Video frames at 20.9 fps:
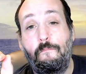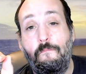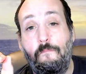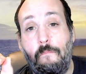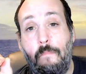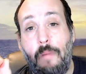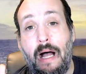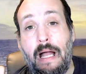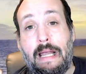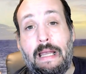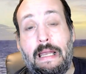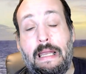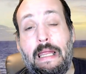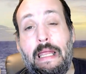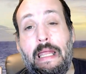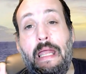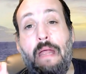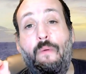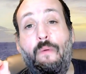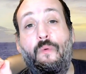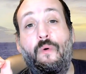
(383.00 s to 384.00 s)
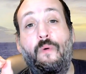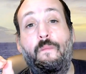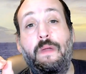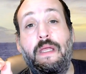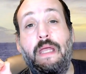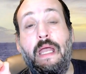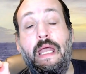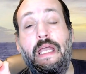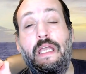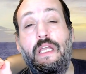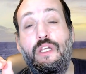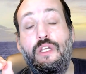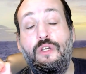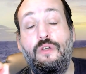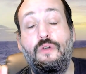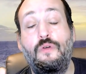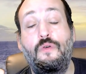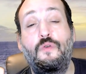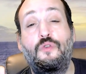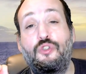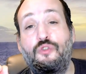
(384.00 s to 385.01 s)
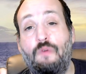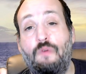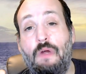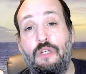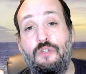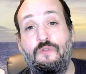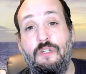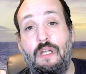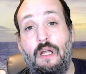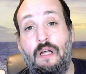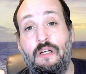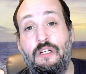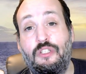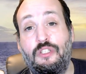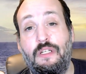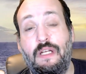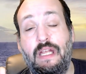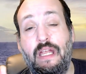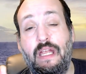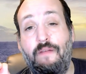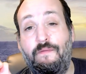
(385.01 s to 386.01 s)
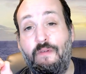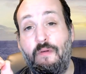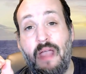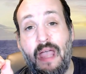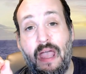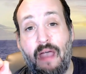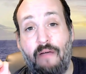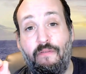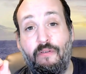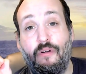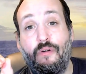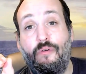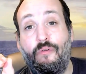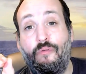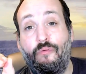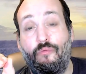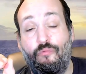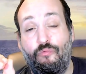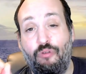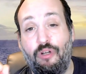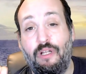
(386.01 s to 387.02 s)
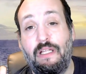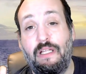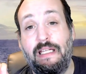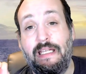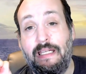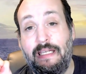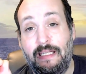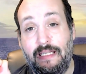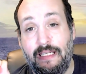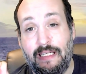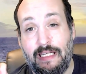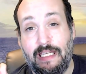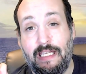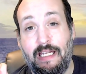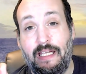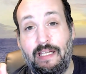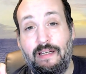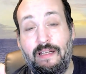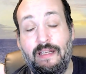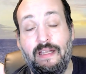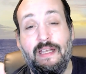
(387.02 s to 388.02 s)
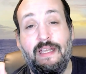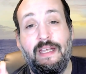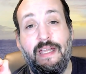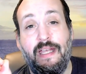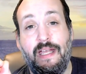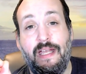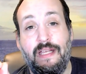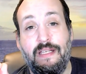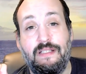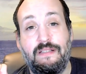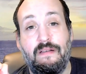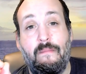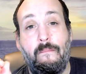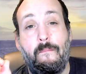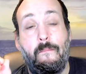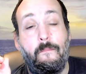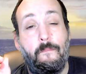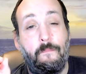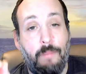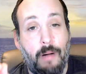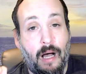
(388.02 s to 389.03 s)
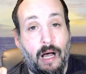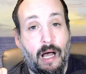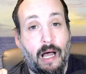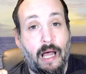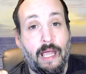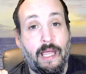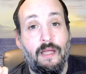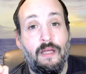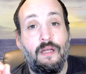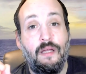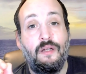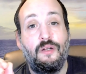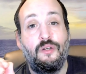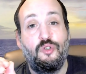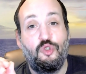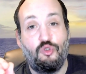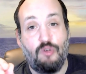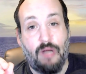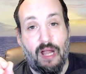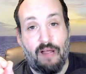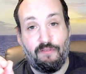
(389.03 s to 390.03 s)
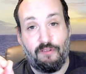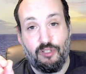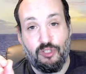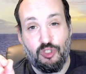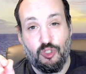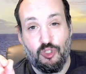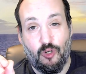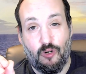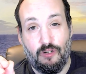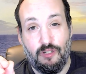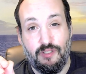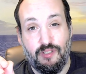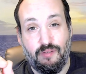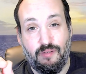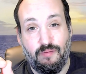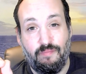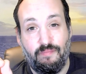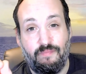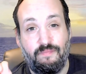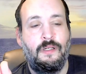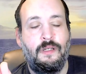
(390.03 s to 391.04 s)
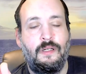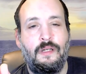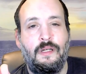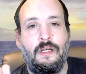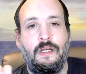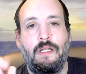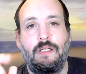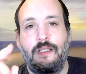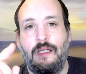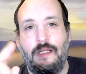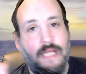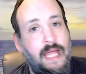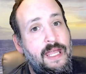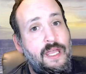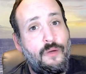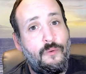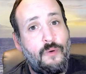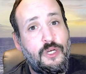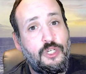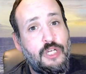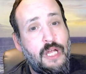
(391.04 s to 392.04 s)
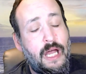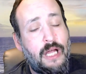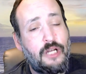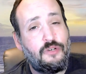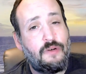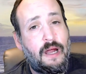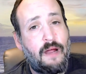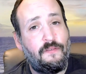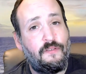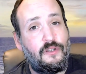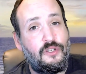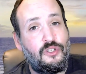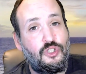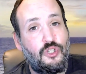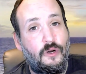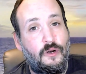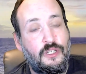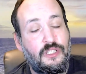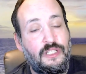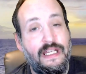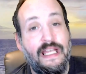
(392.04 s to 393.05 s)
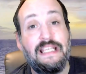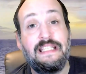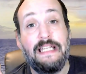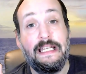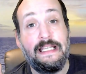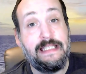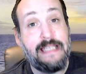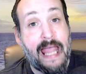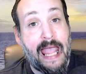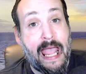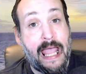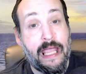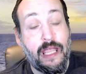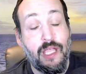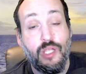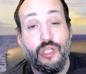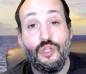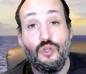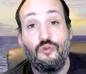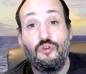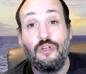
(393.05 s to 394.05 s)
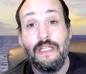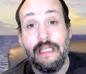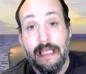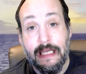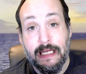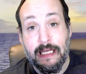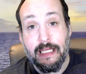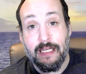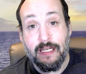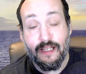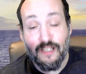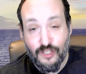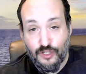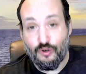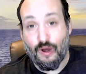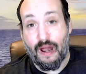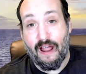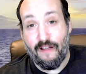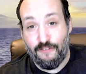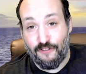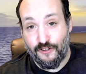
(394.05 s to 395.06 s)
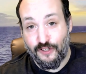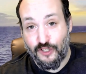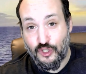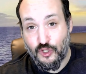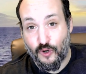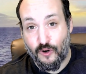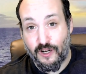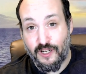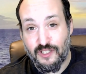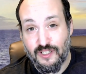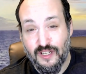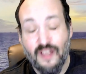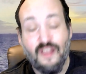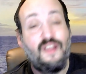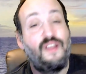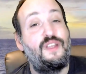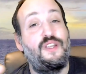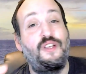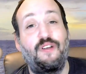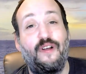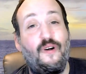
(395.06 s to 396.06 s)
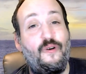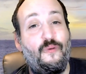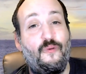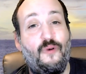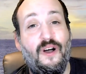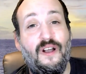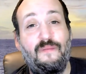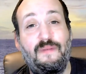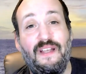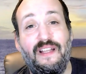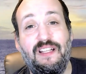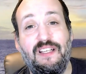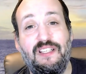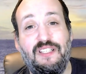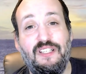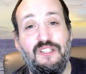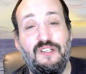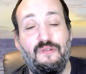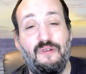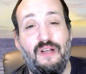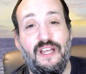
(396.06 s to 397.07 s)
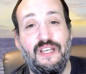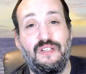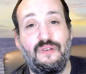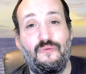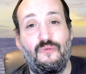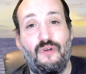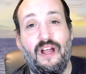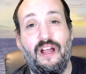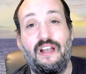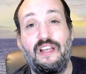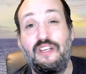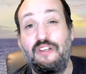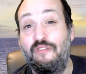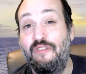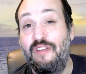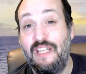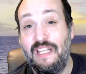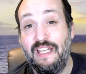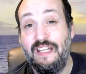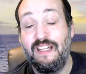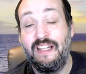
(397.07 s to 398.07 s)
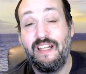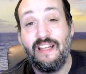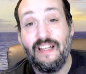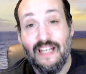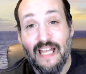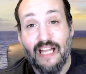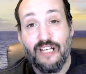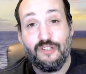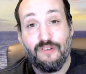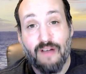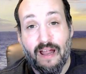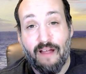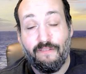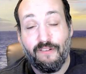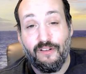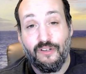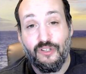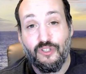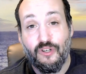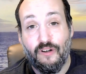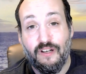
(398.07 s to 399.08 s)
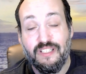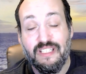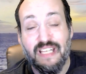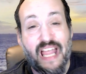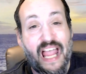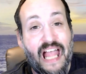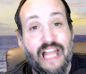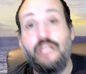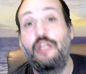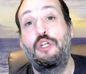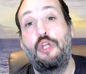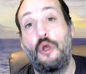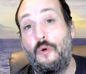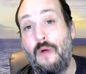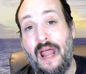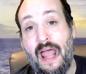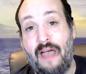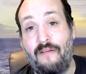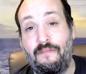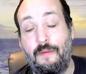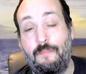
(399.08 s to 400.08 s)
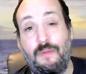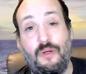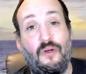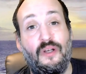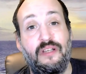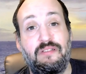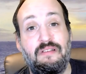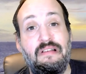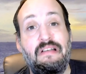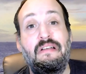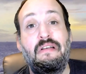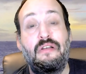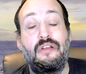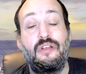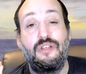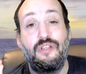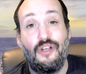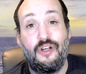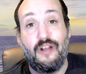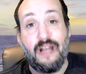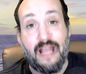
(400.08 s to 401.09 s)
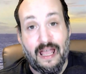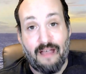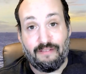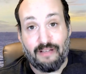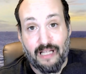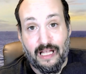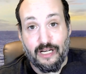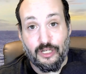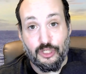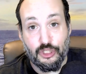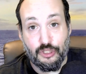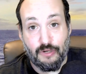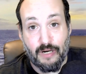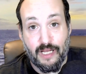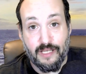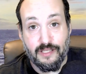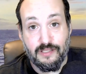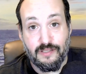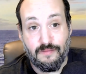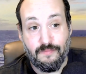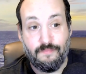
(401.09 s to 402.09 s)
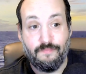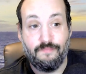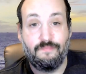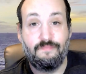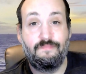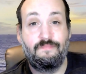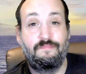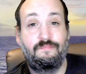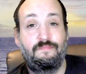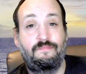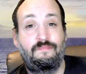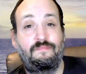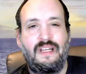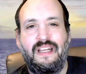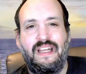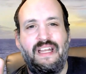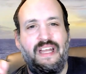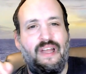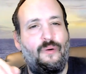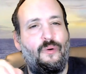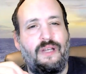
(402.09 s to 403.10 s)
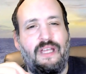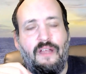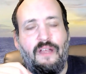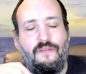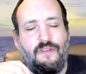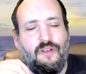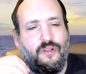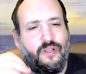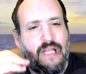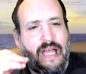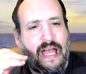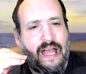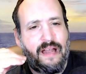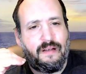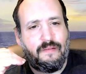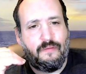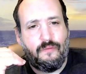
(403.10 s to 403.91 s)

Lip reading: but it will be a huge stress reduction if you ever really need it, is buy travel insurance. The day you wish you had travel insurance is the day you needed travel insurance. You don't want to be in the situation where you need that travel insurance and you don't have it because you're going to have a lot of stress. It will give you that